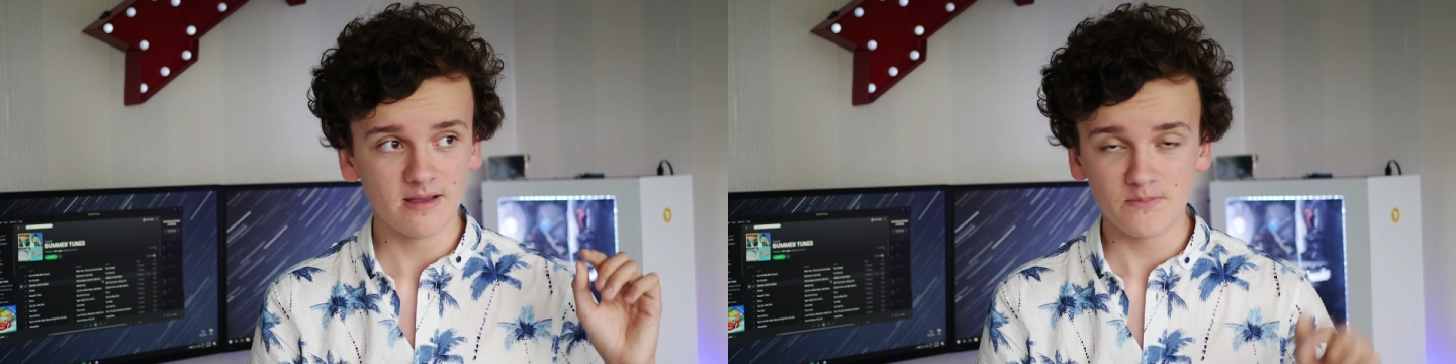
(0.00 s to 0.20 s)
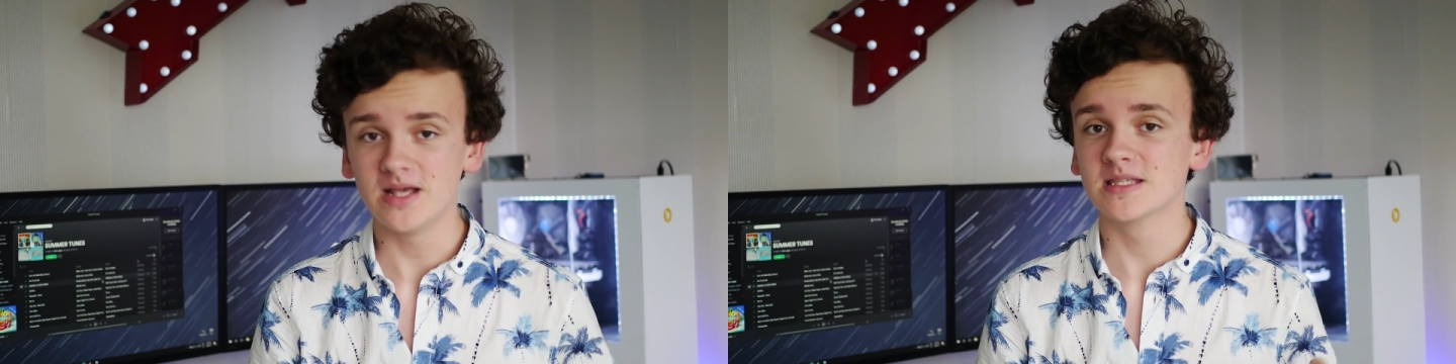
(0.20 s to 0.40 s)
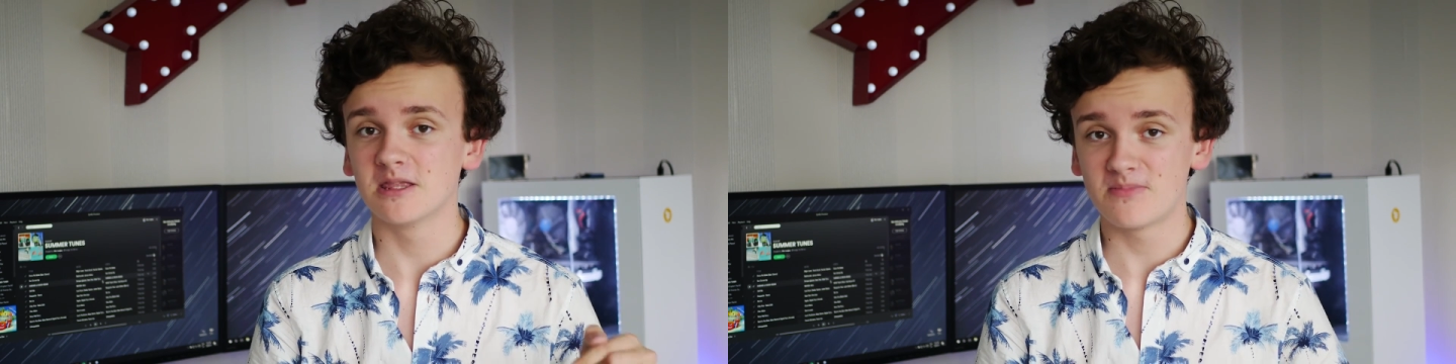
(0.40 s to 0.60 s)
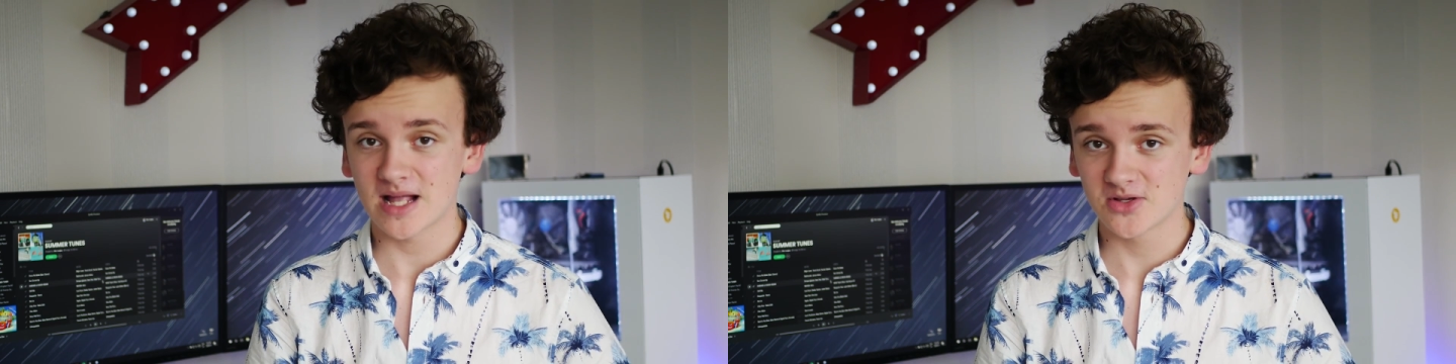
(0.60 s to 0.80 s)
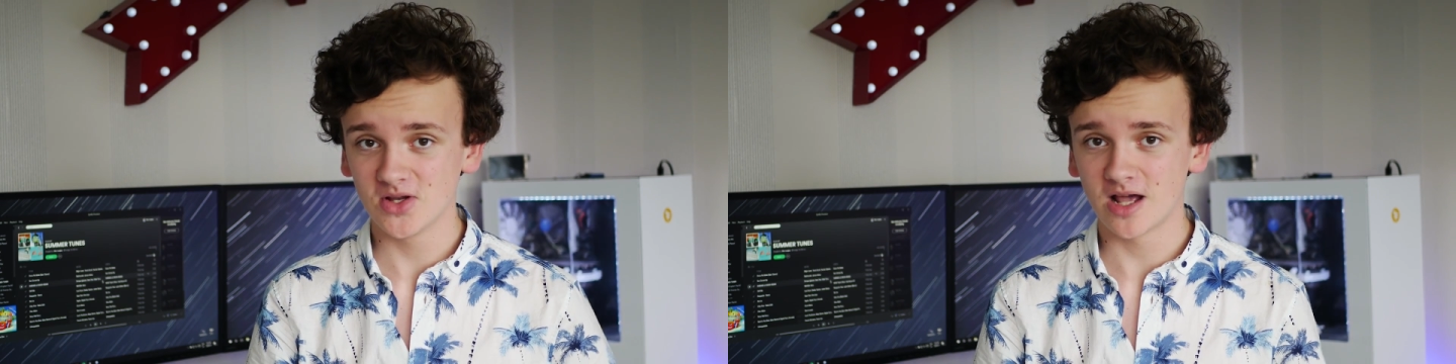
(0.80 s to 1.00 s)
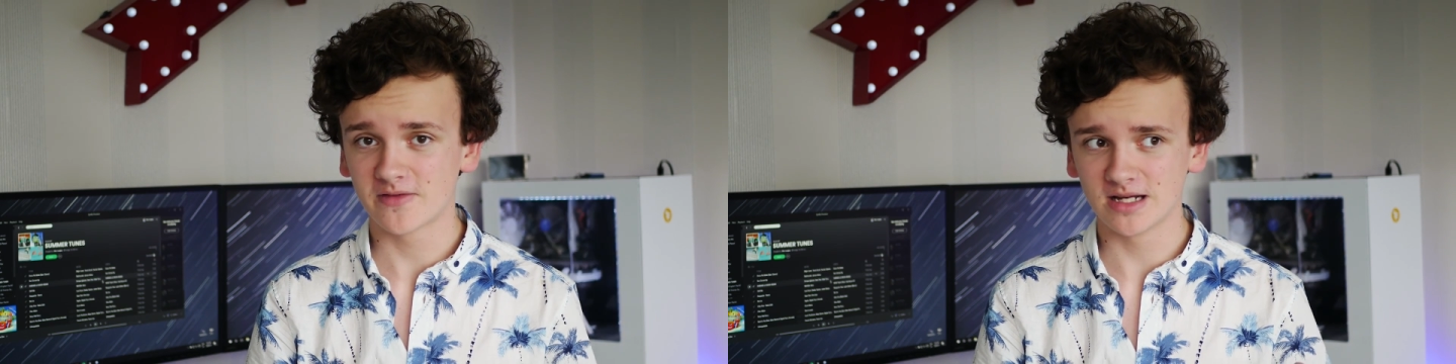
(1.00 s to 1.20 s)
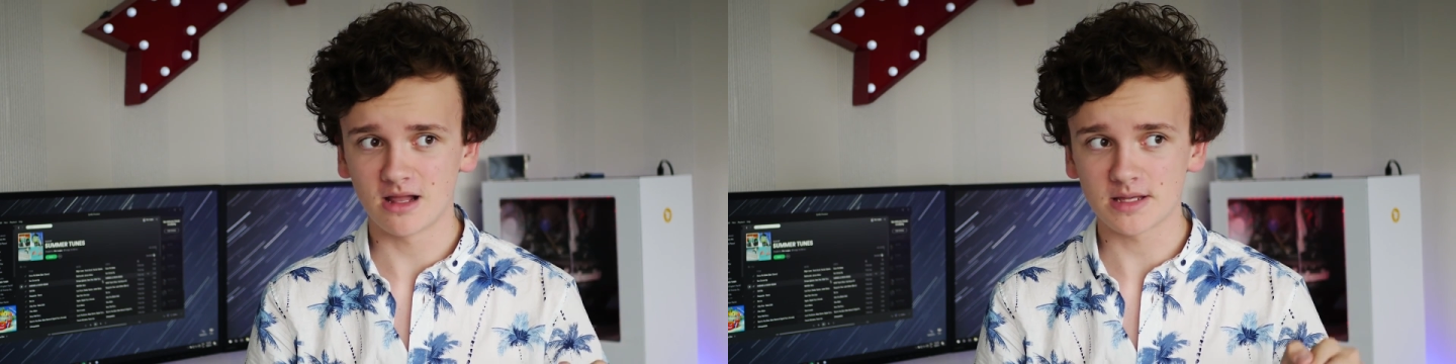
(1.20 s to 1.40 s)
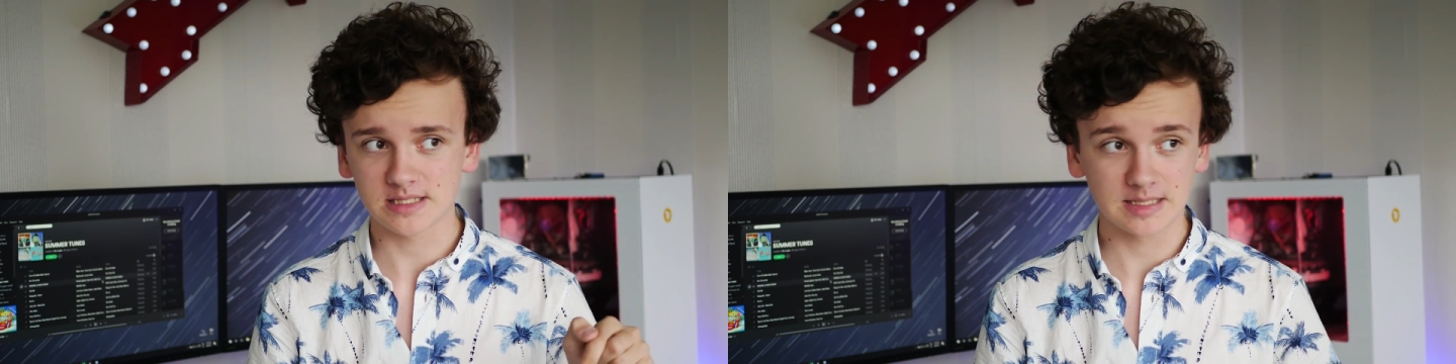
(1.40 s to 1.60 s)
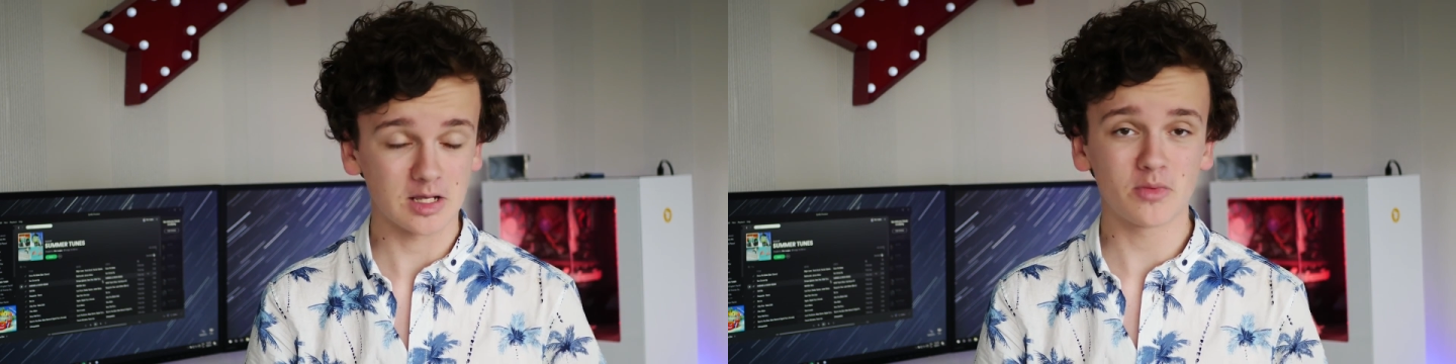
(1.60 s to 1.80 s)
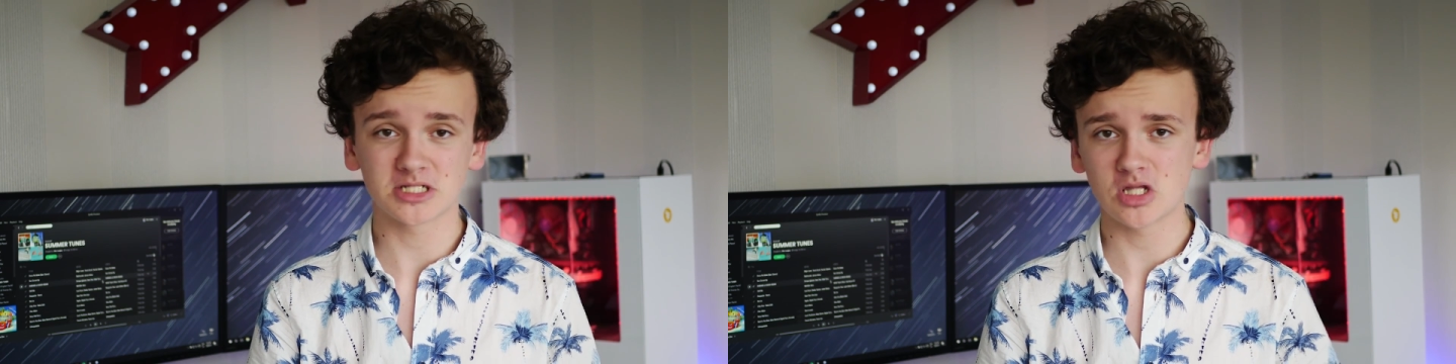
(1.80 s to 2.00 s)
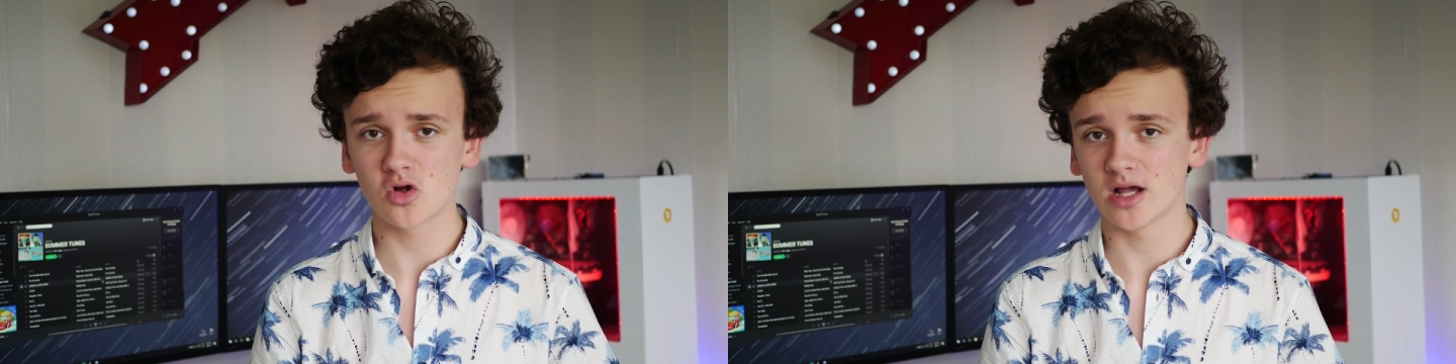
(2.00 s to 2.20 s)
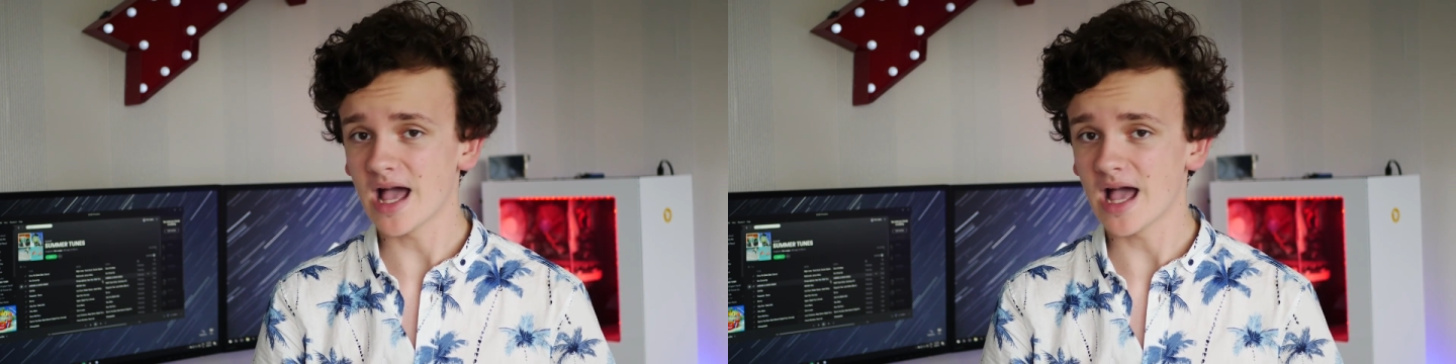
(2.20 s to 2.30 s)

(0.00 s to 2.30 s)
means that the battery life can last so much longer,